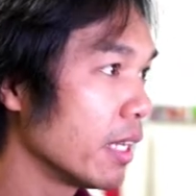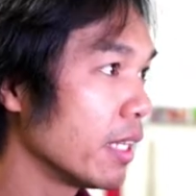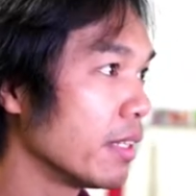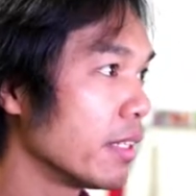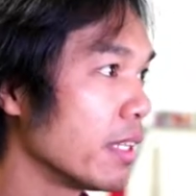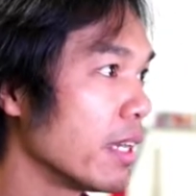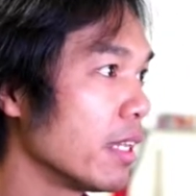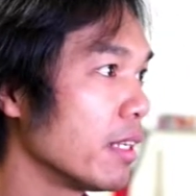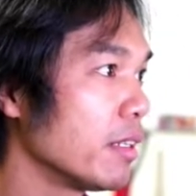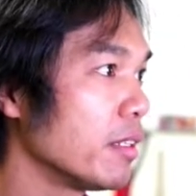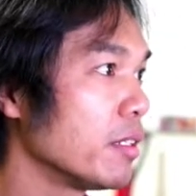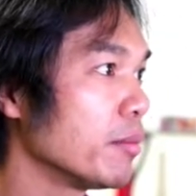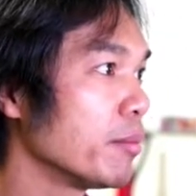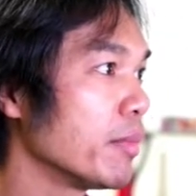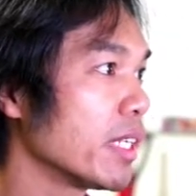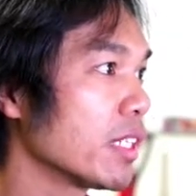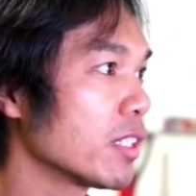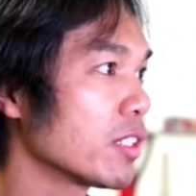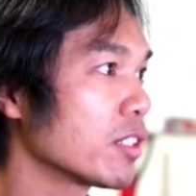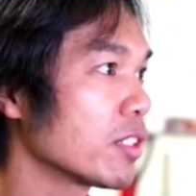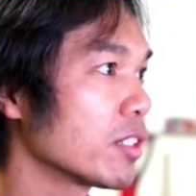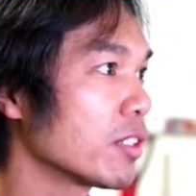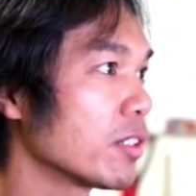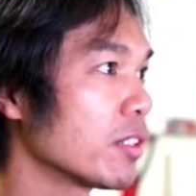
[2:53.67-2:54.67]
And then you
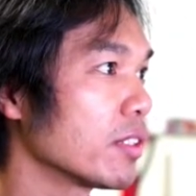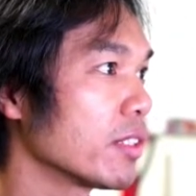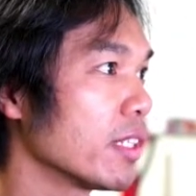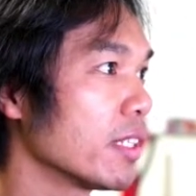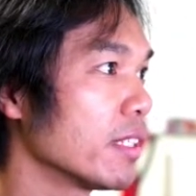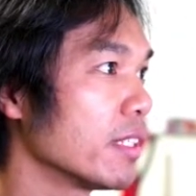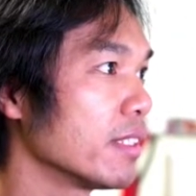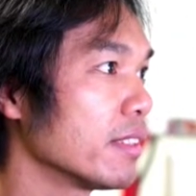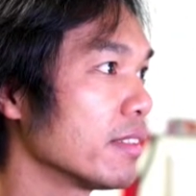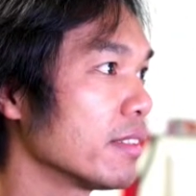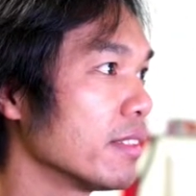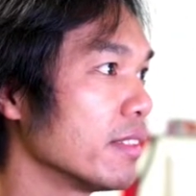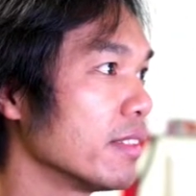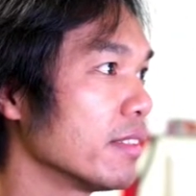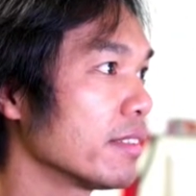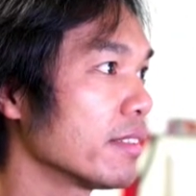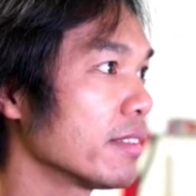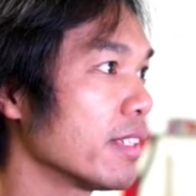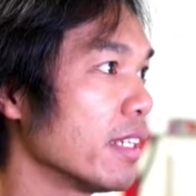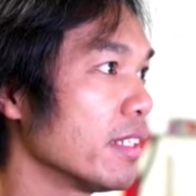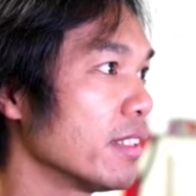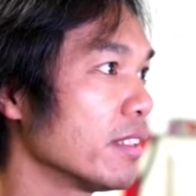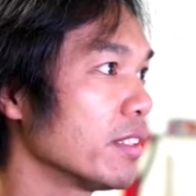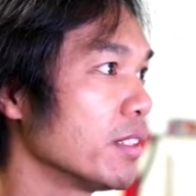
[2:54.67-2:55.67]
make sure that this is
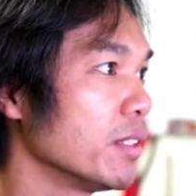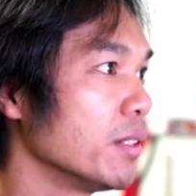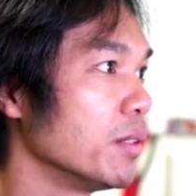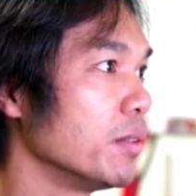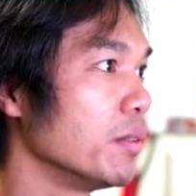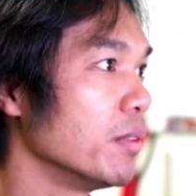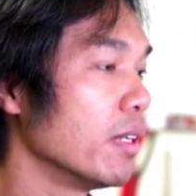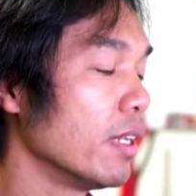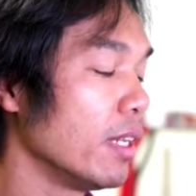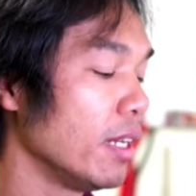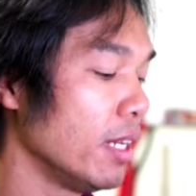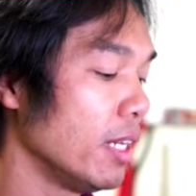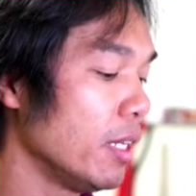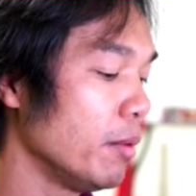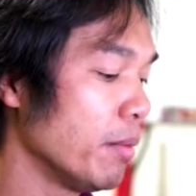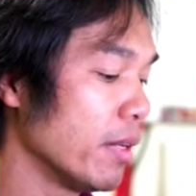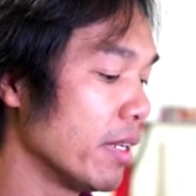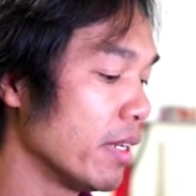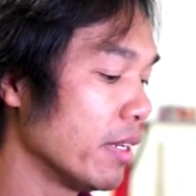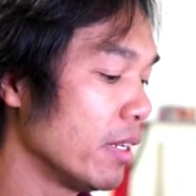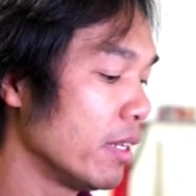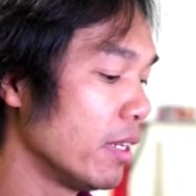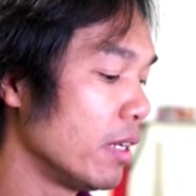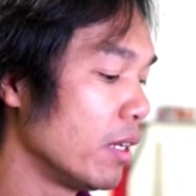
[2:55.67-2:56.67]
set to
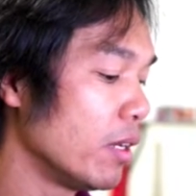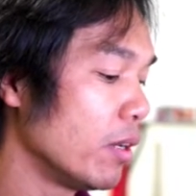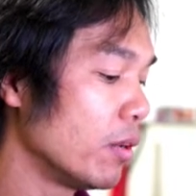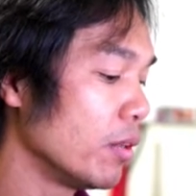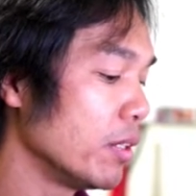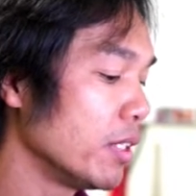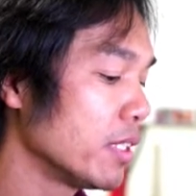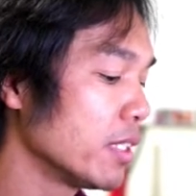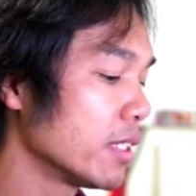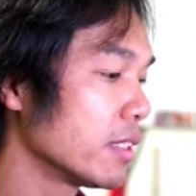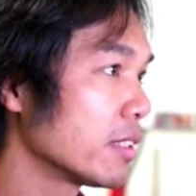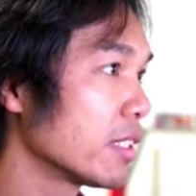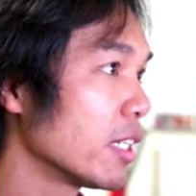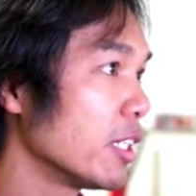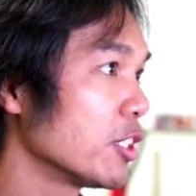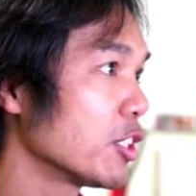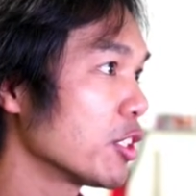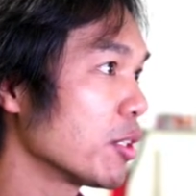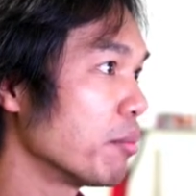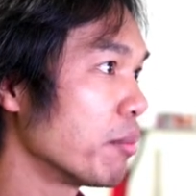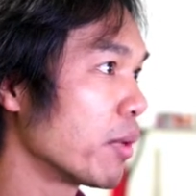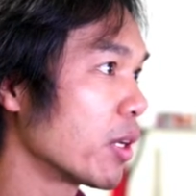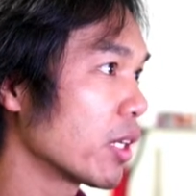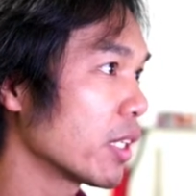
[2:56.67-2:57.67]
limit or you can
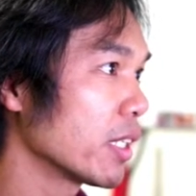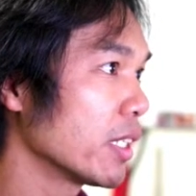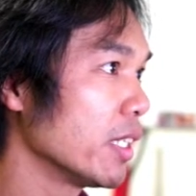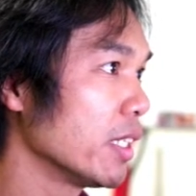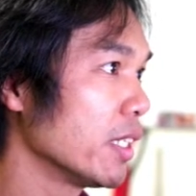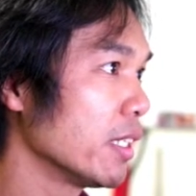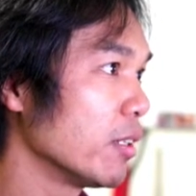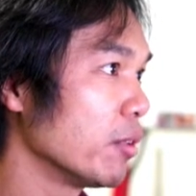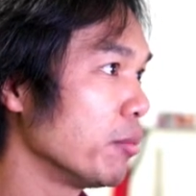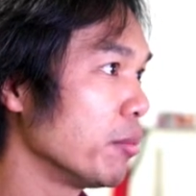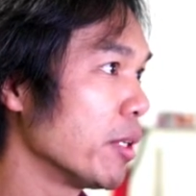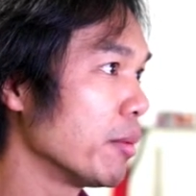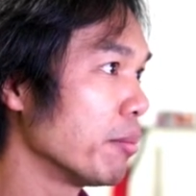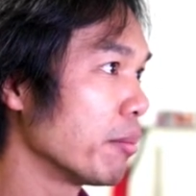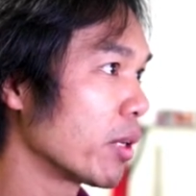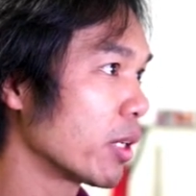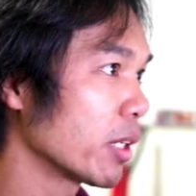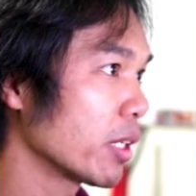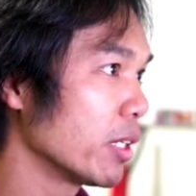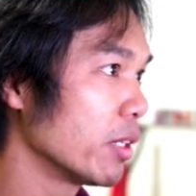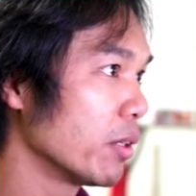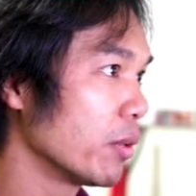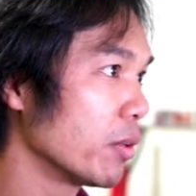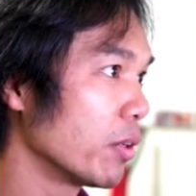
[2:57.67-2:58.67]
touch market, it'll be
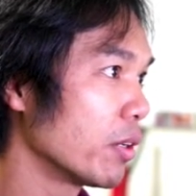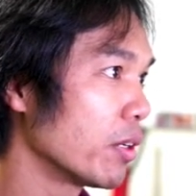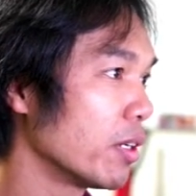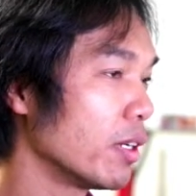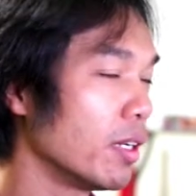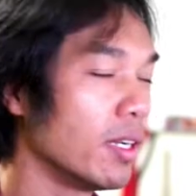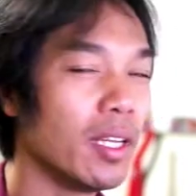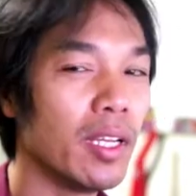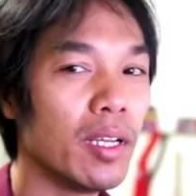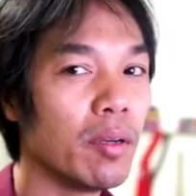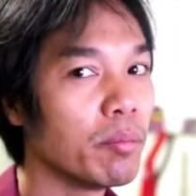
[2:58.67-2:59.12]
market order,